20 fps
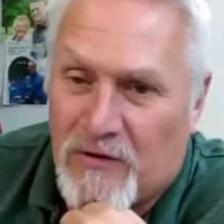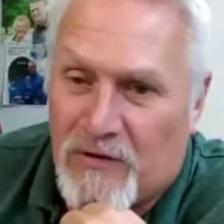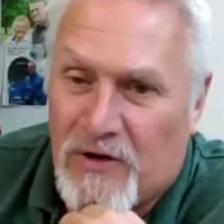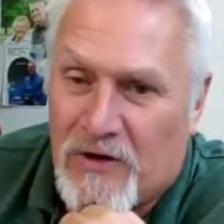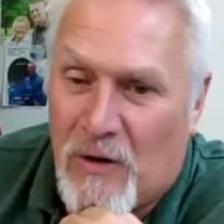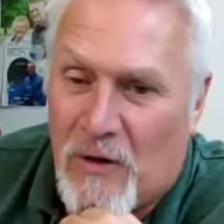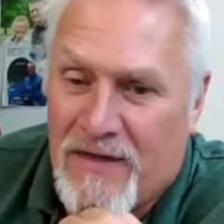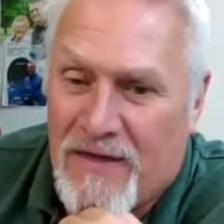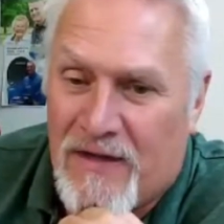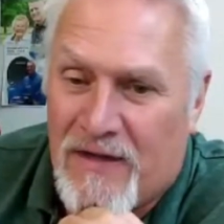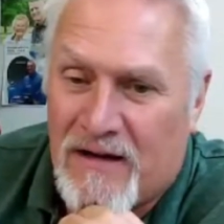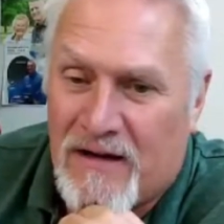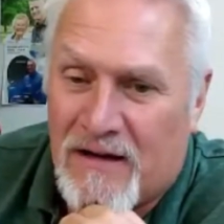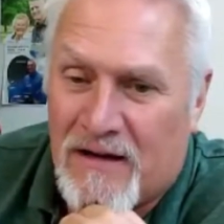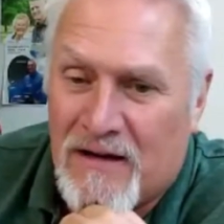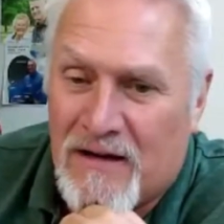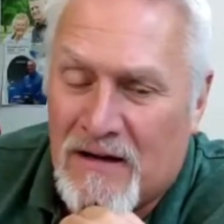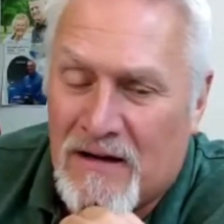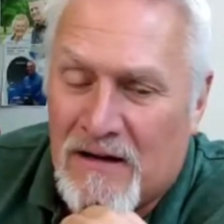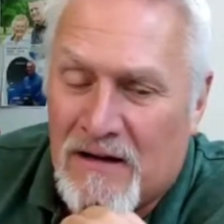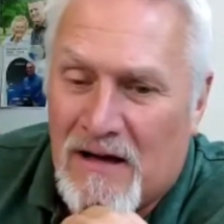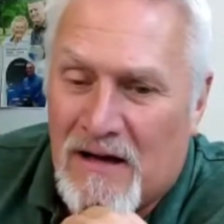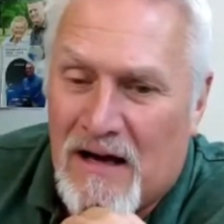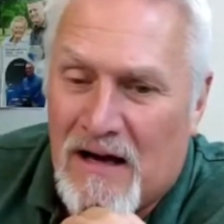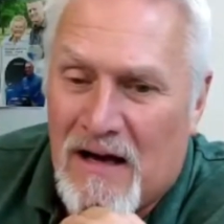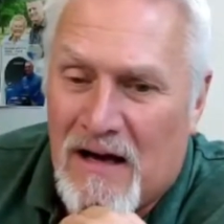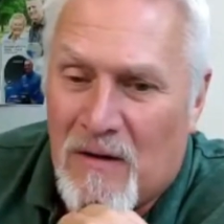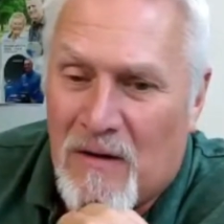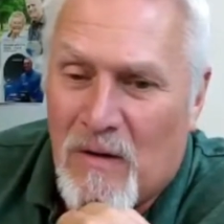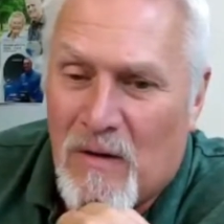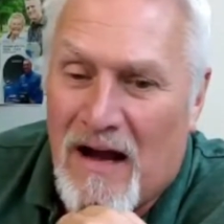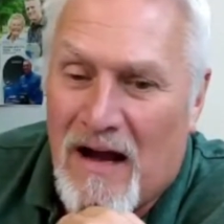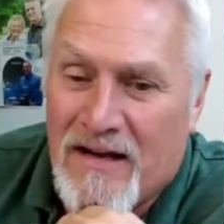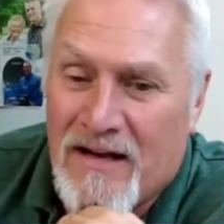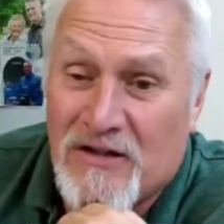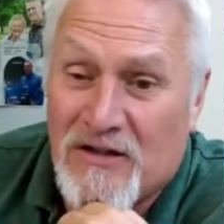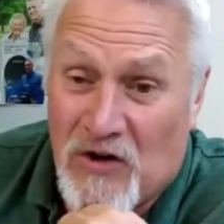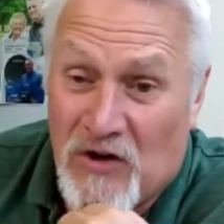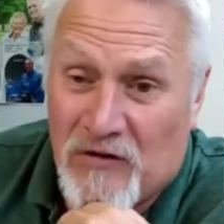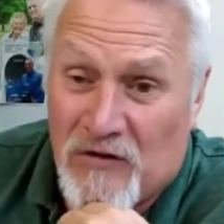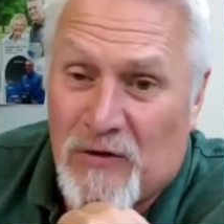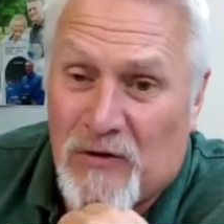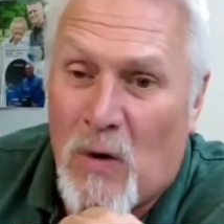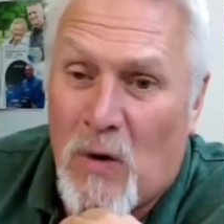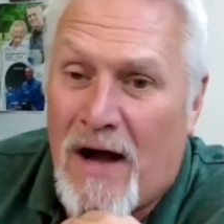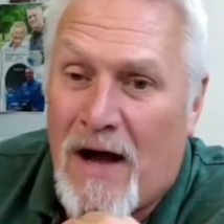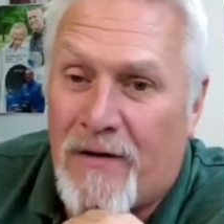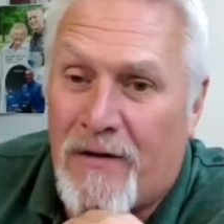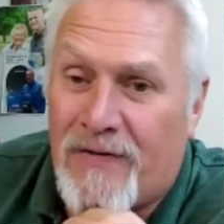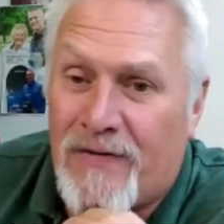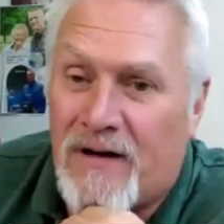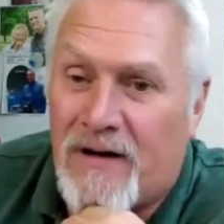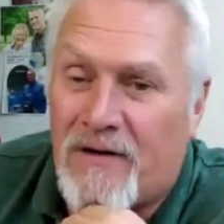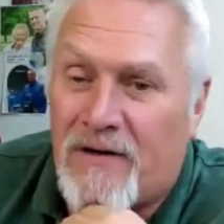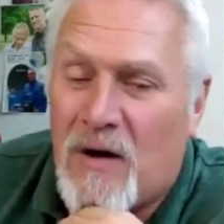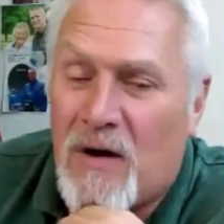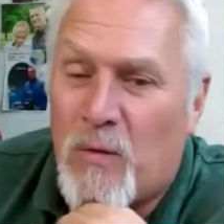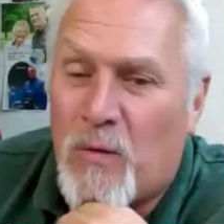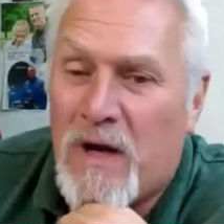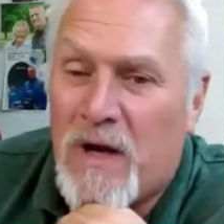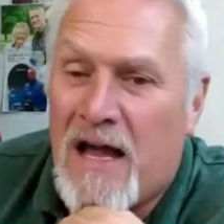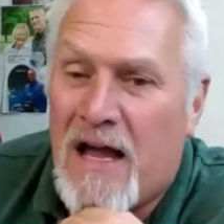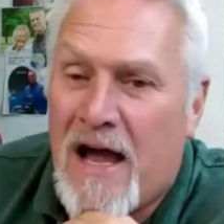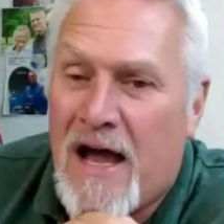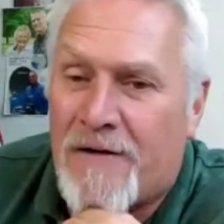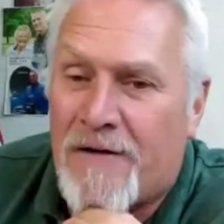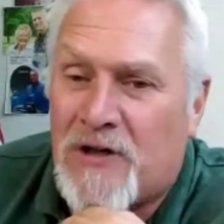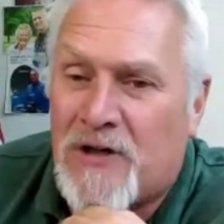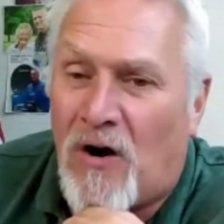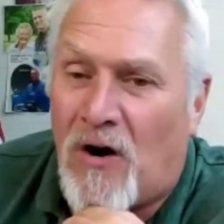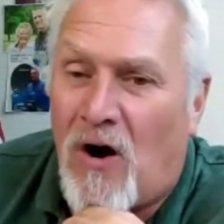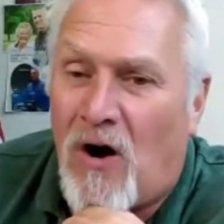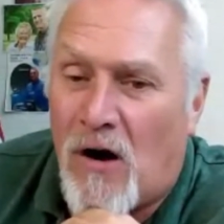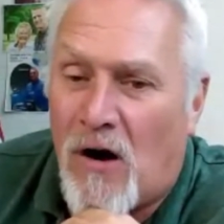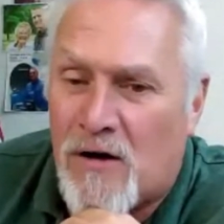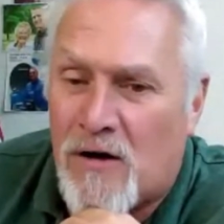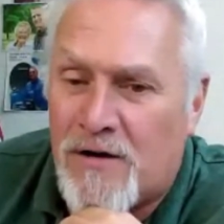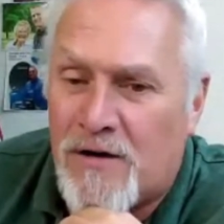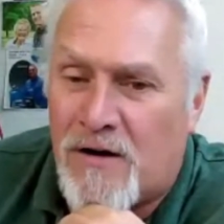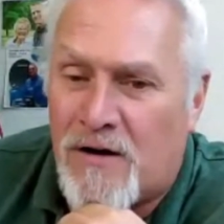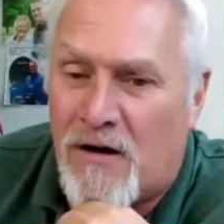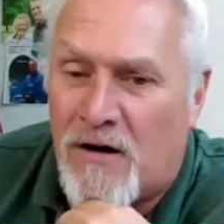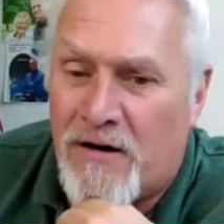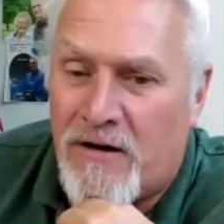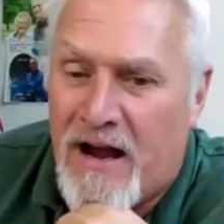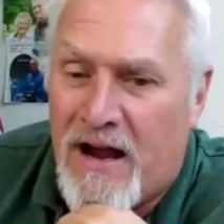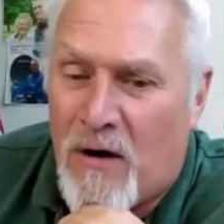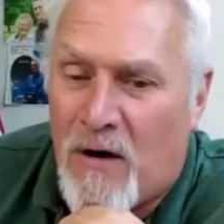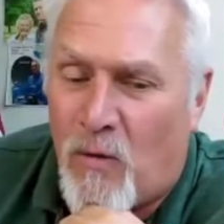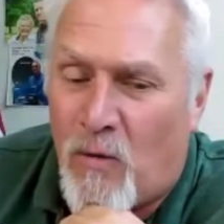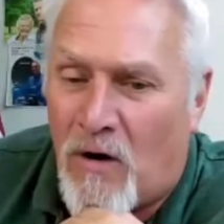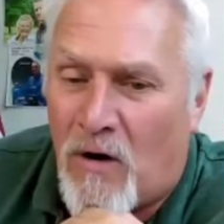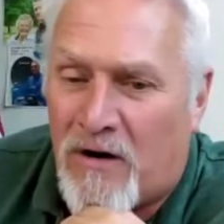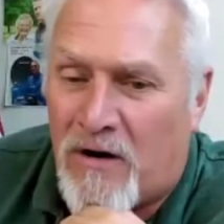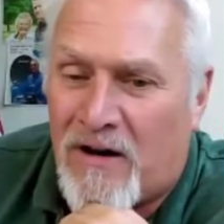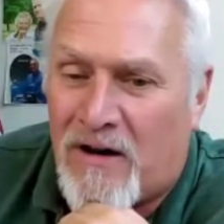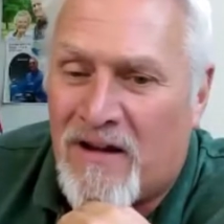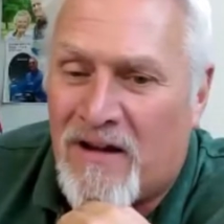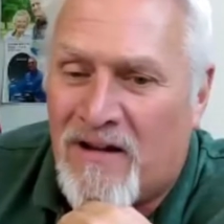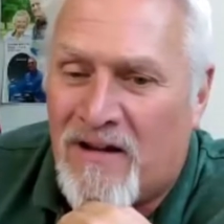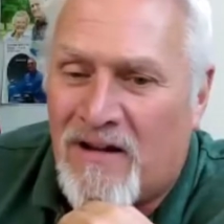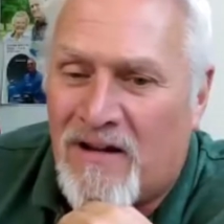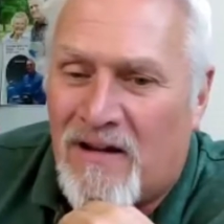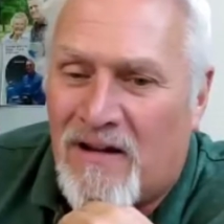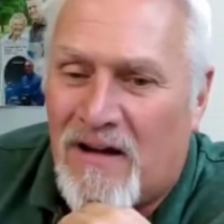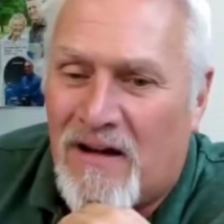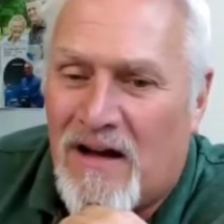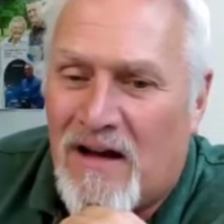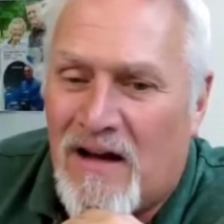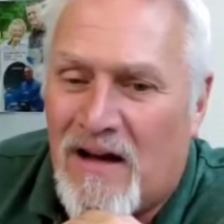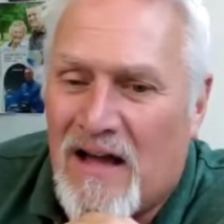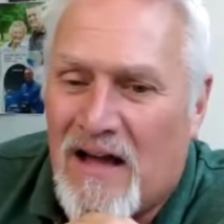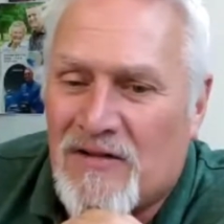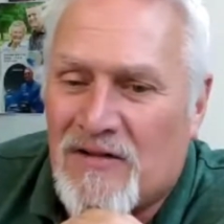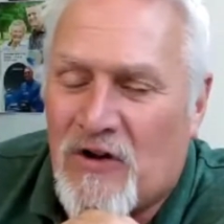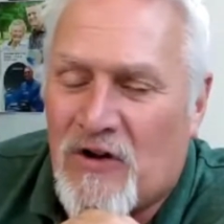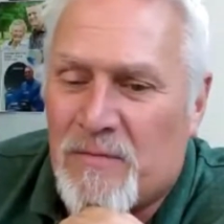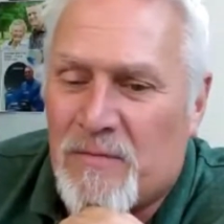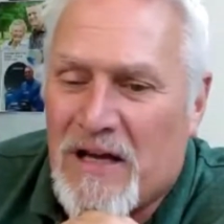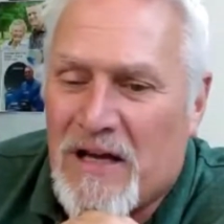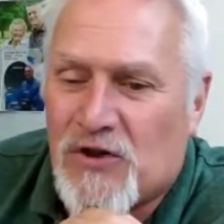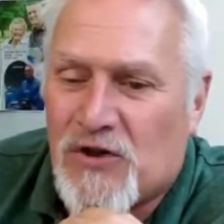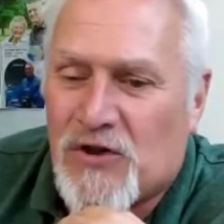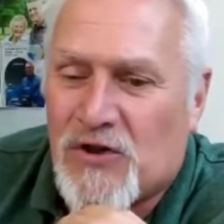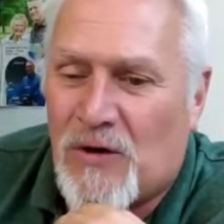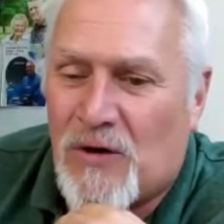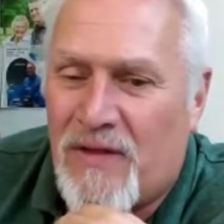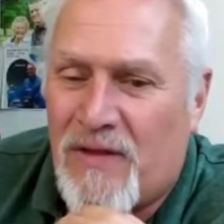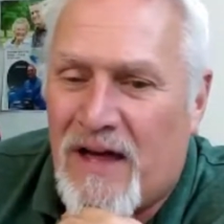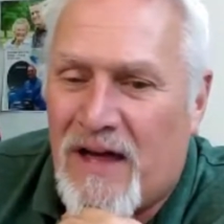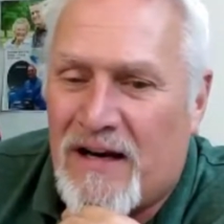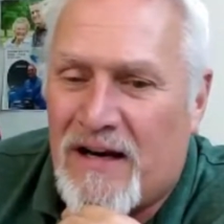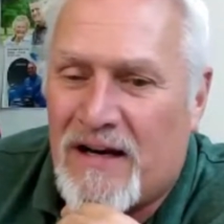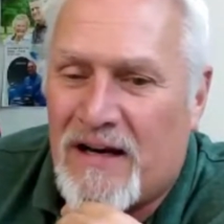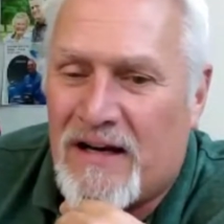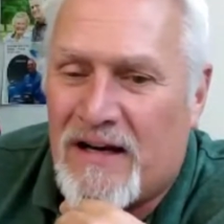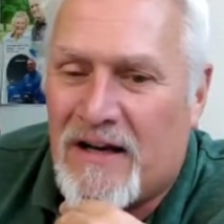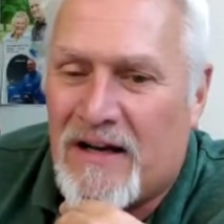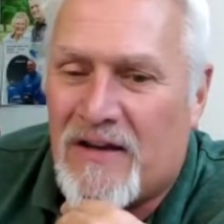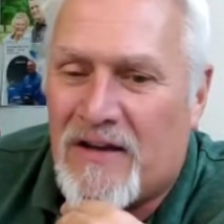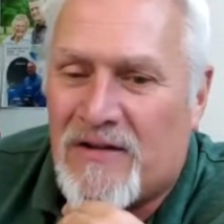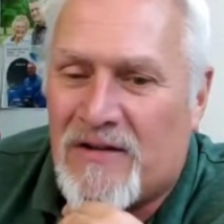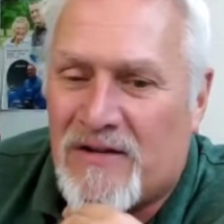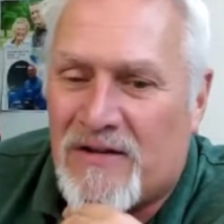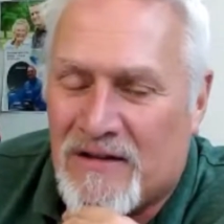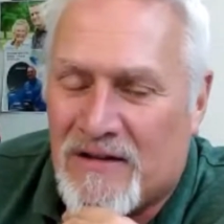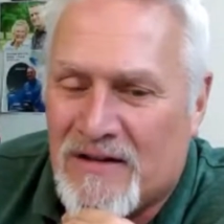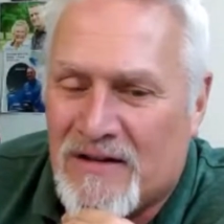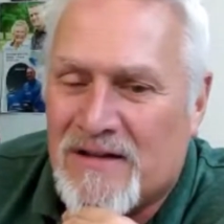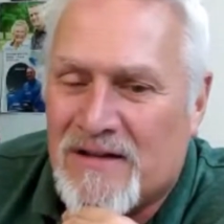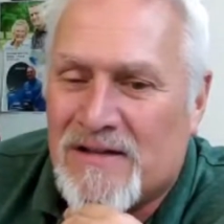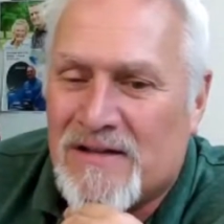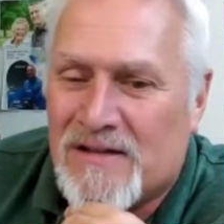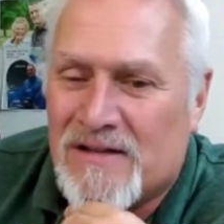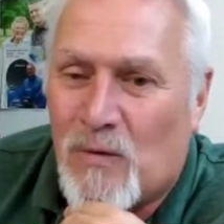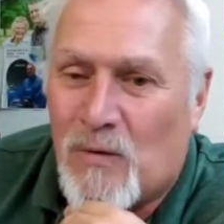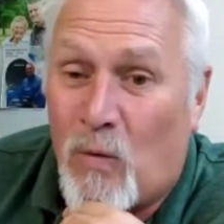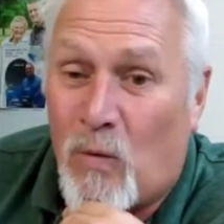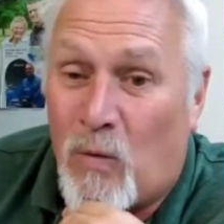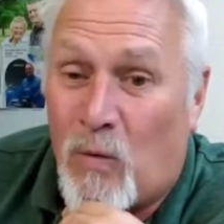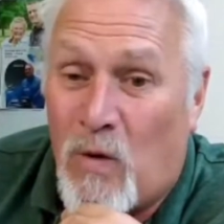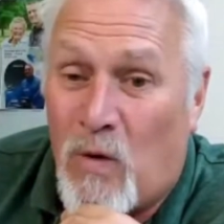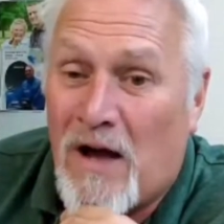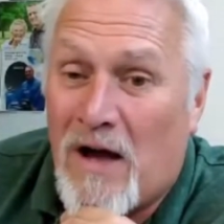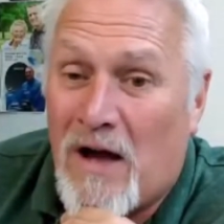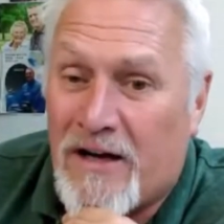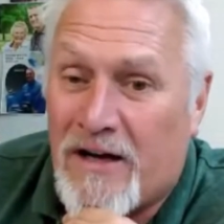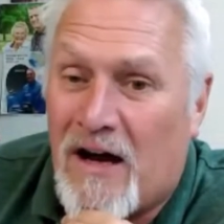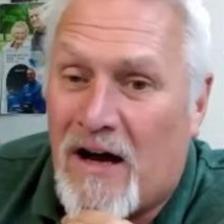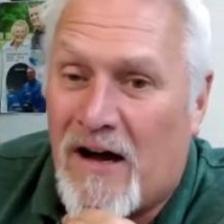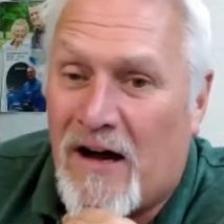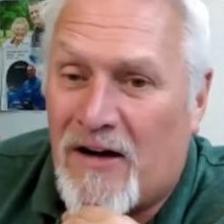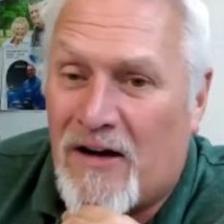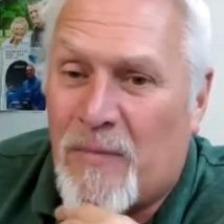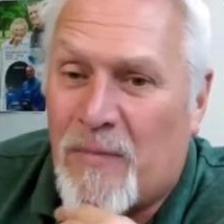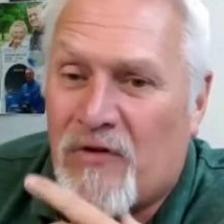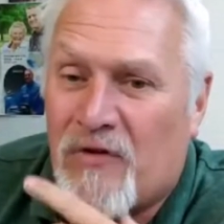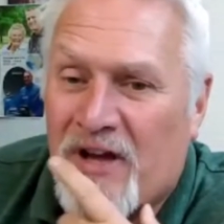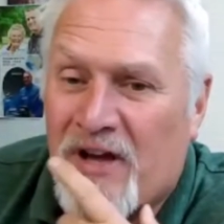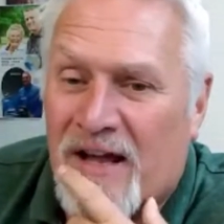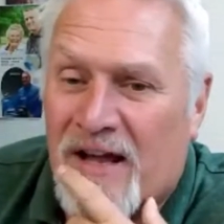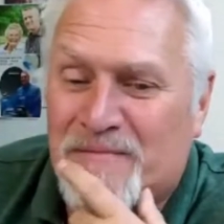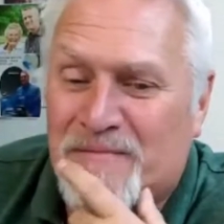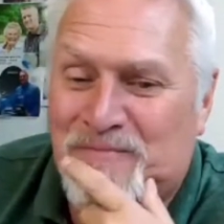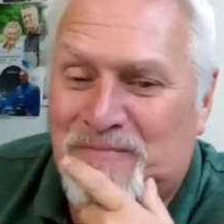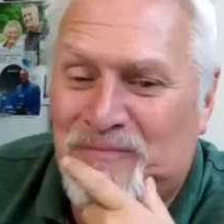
So I think uh, I could just throw out there that we have to harden our network uh, and just make sure that it is running 100%.